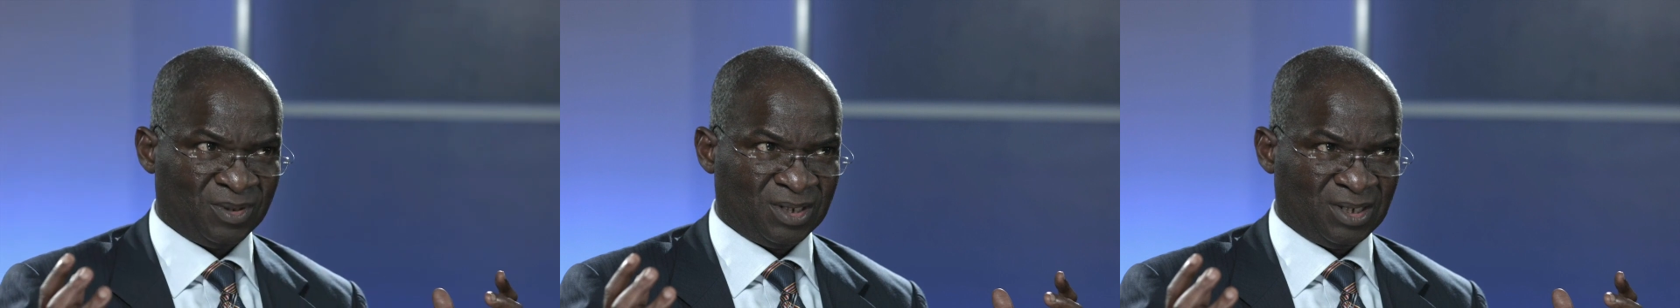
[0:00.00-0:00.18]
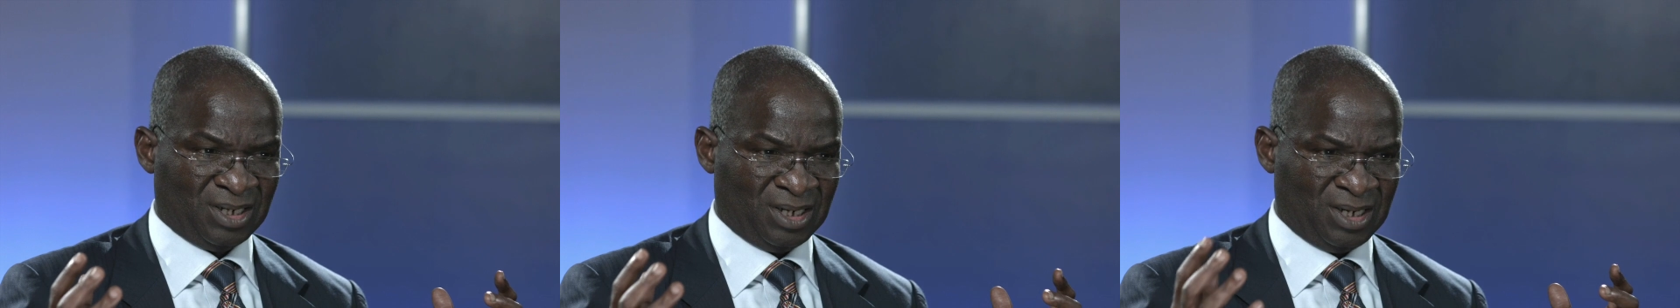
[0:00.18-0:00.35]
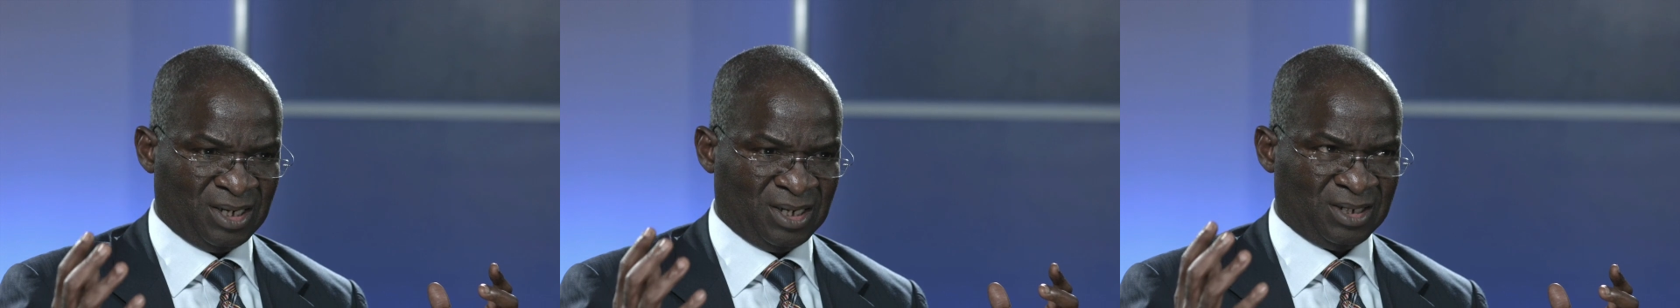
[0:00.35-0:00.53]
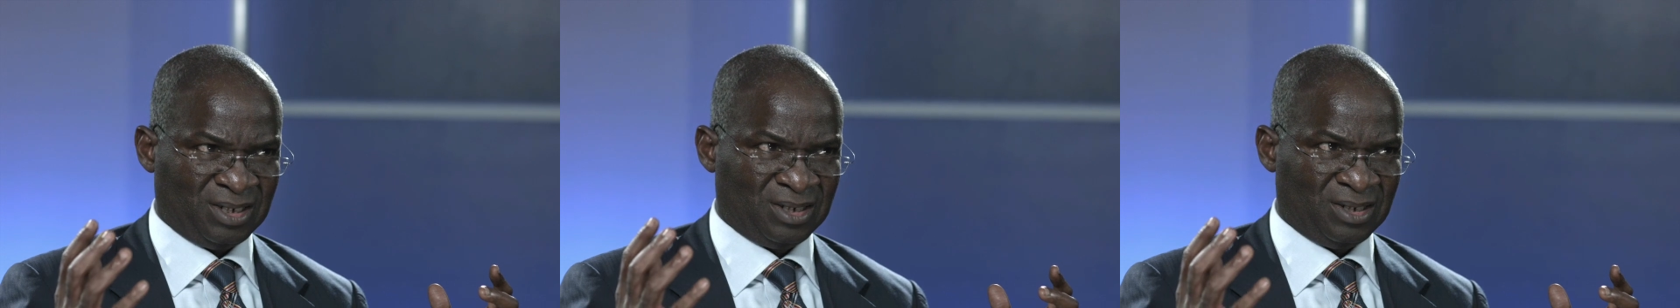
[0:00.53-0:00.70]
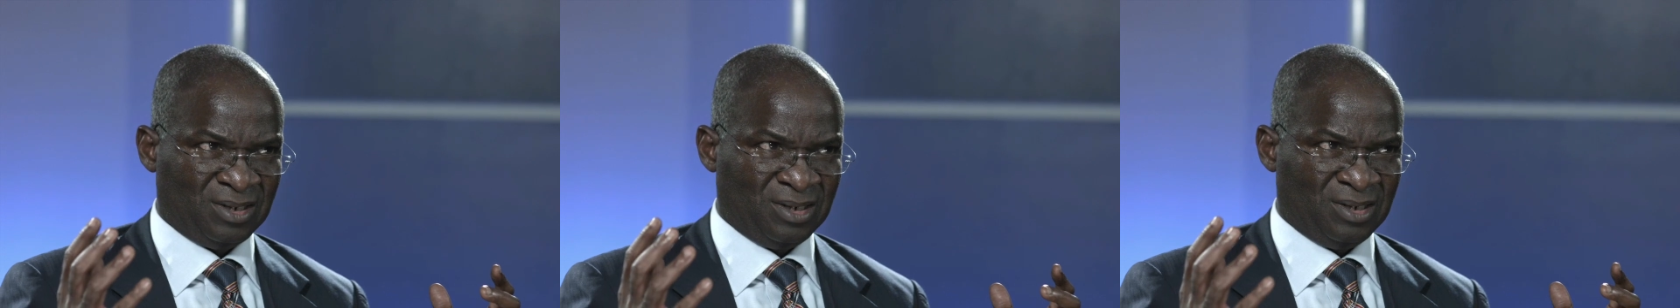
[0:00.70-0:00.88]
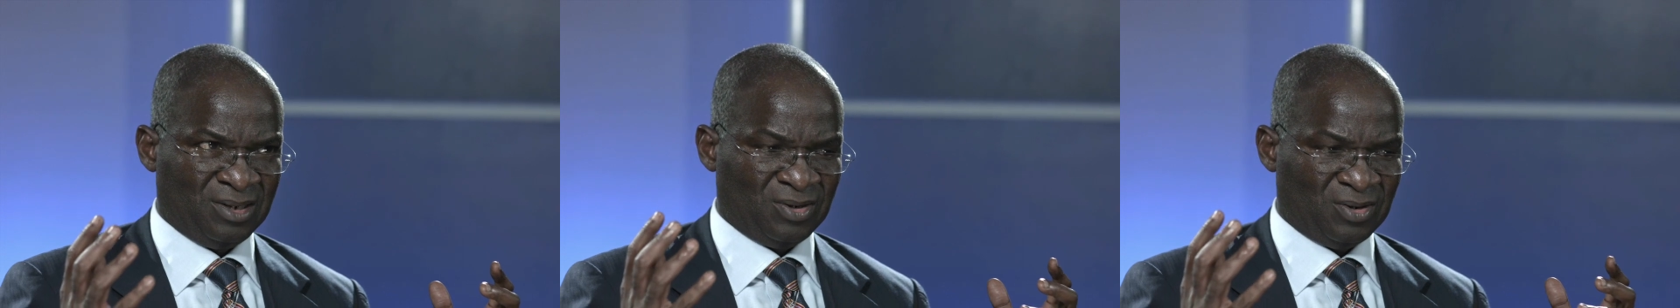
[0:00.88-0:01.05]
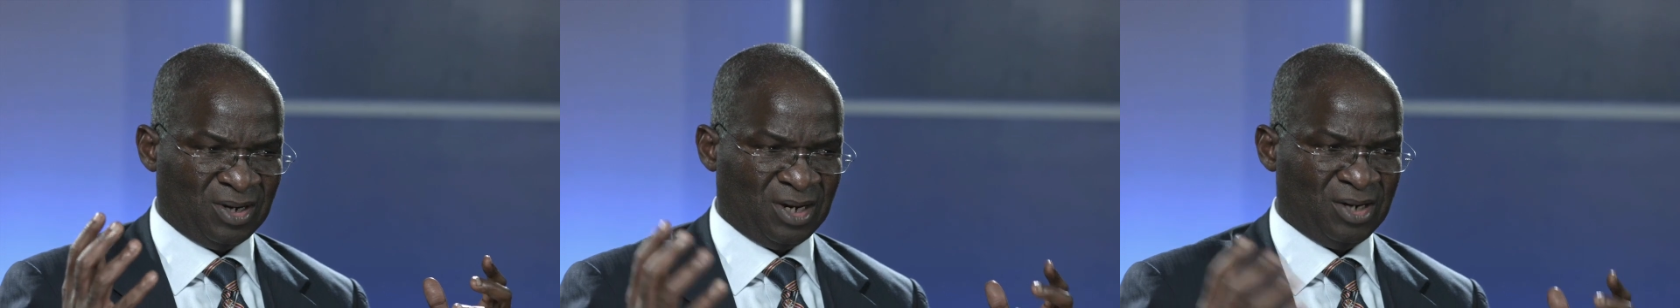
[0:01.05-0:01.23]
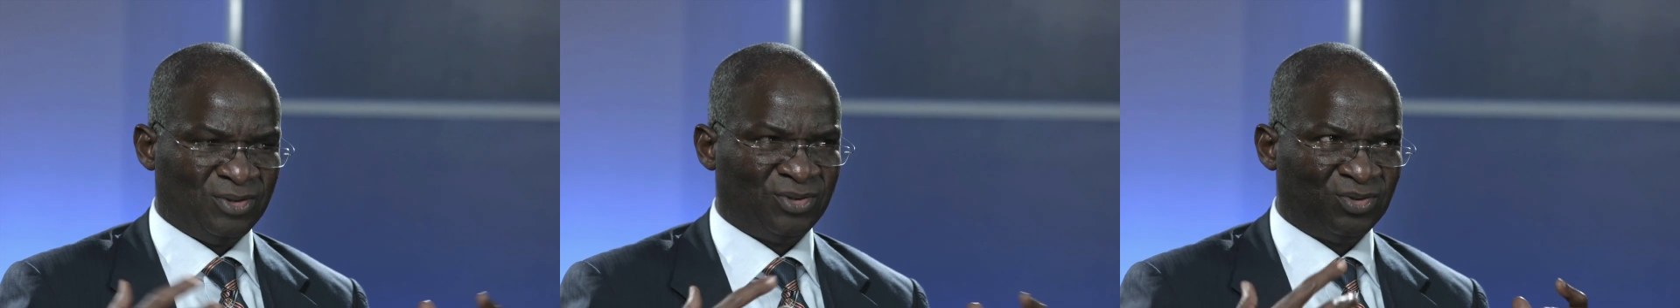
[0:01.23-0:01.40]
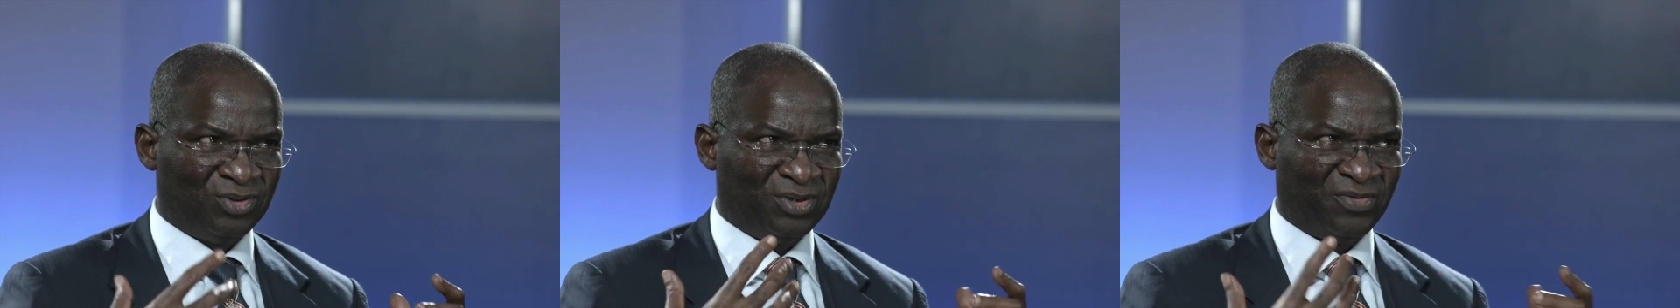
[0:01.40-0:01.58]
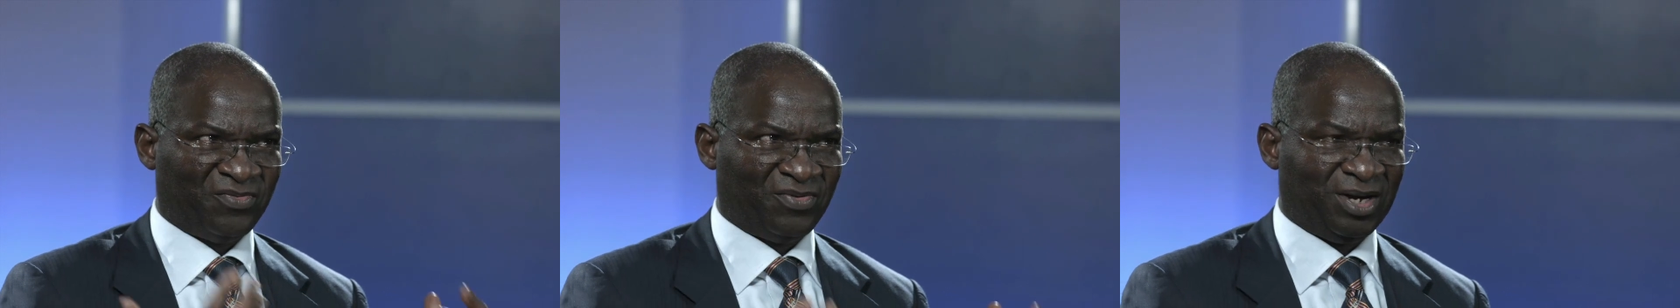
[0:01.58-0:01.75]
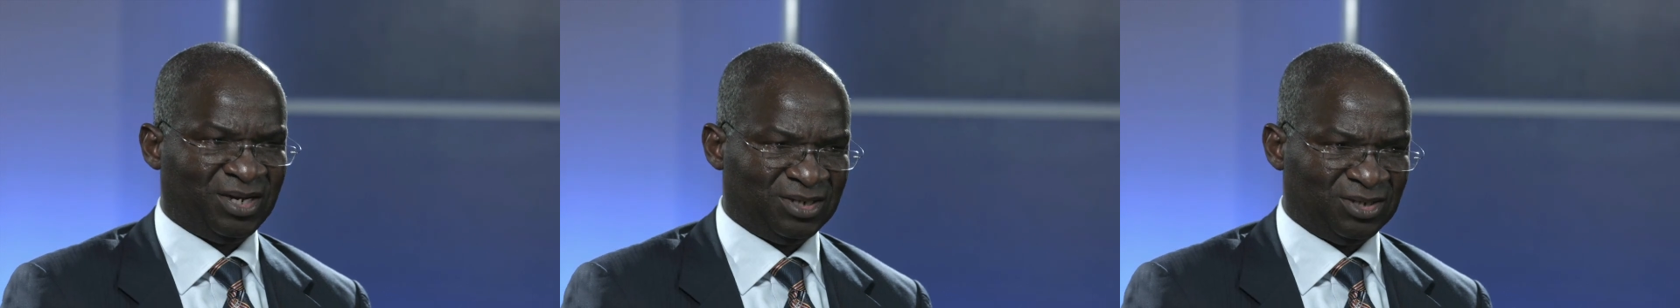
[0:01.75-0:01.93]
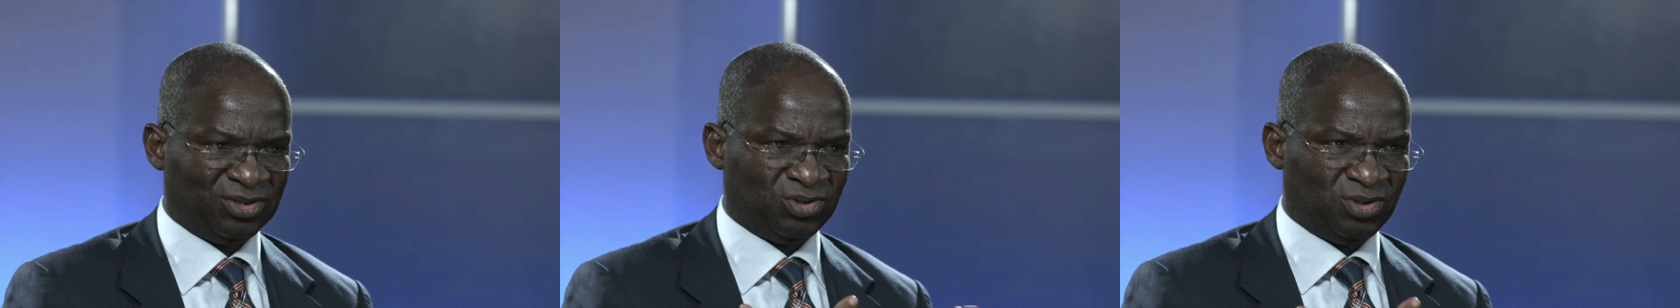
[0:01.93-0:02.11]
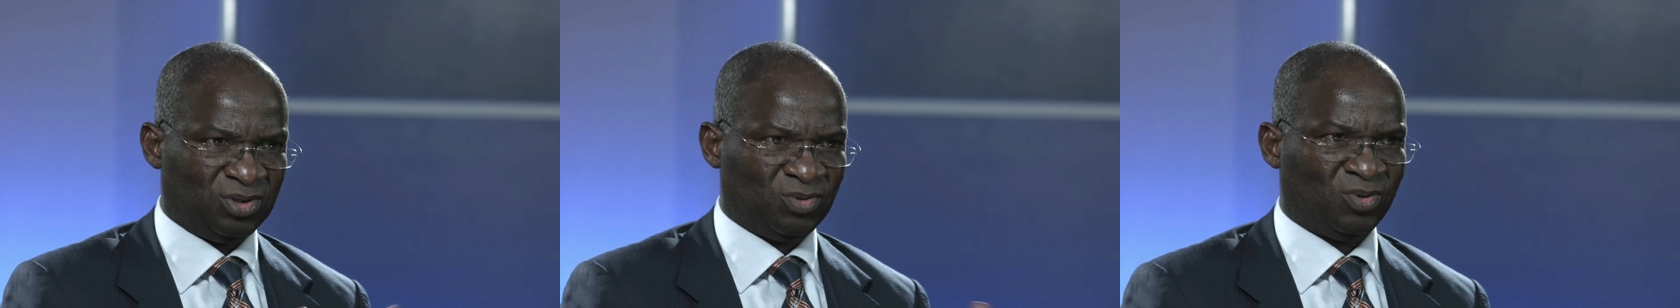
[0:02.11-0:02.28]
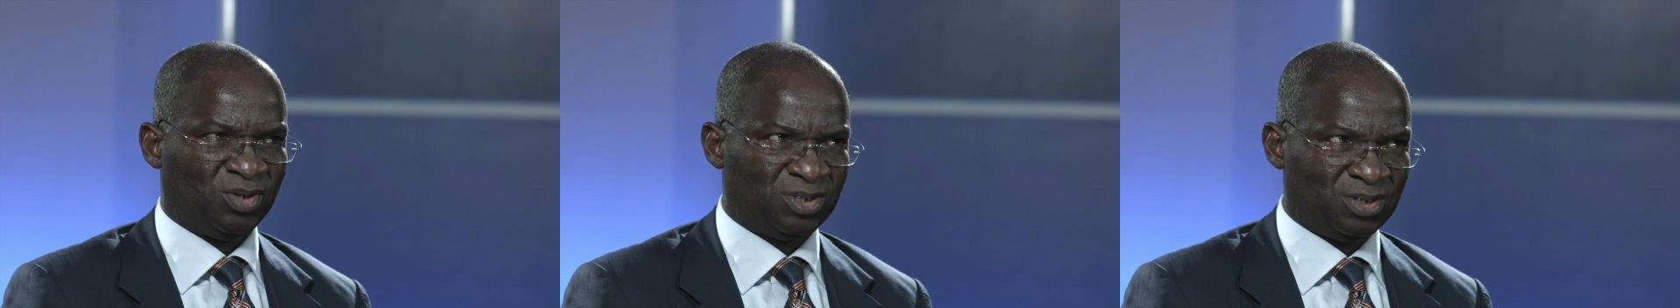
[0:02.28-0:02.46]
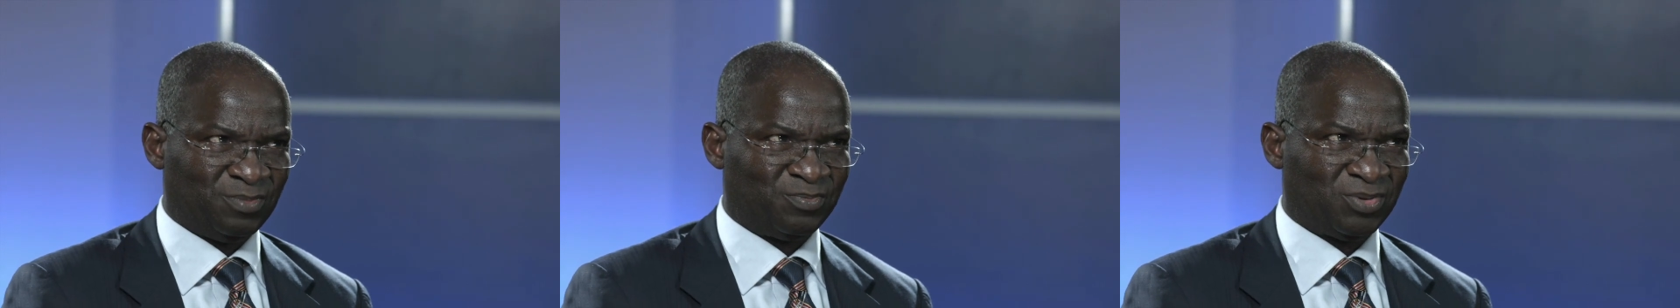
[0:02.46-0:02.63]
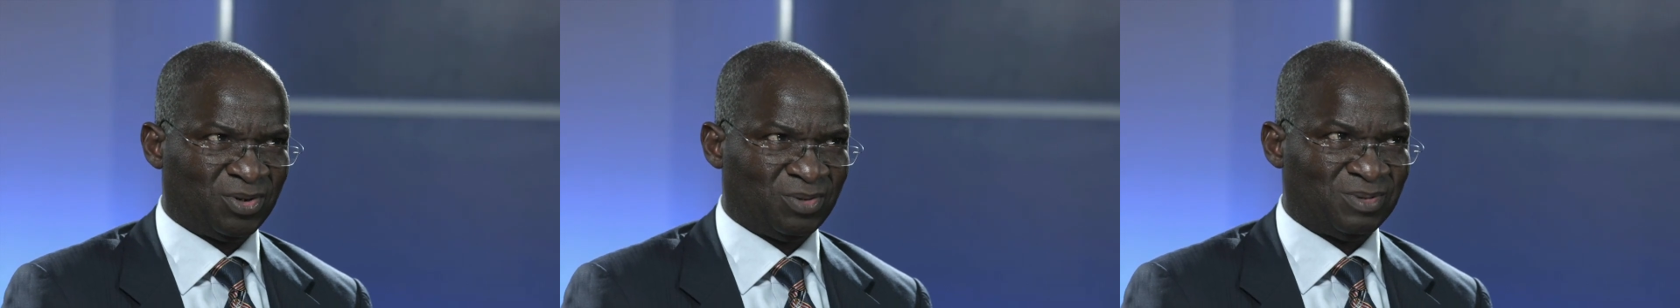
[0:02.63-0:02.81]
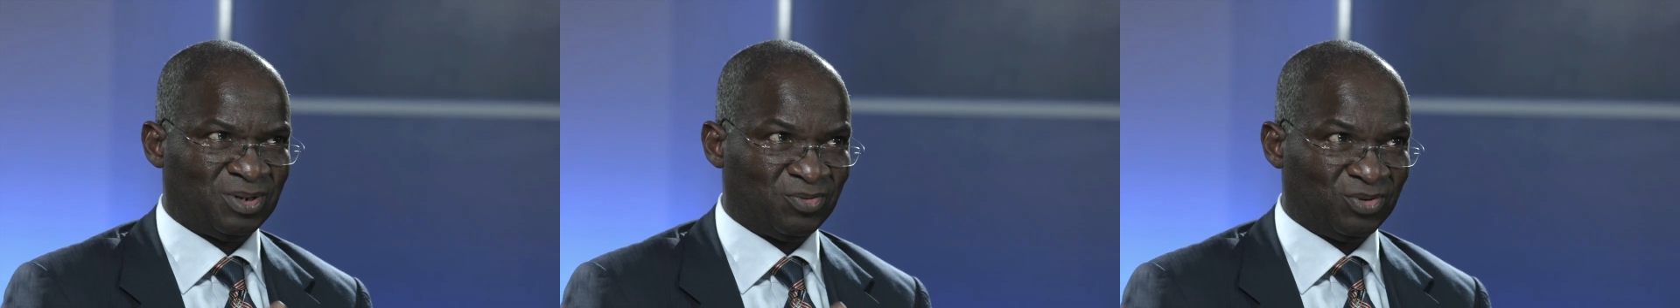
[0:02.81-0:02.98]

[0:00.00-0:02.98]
And how do you define the journey? What's the problem?